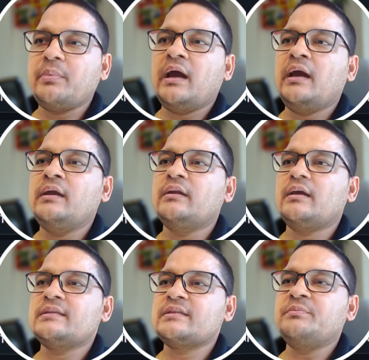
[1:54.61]
and
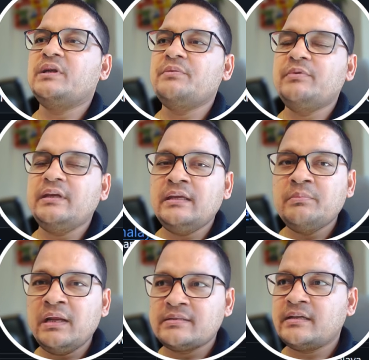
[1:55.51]
SMTP
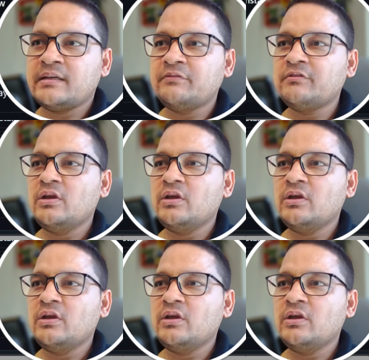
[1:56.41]
email setup,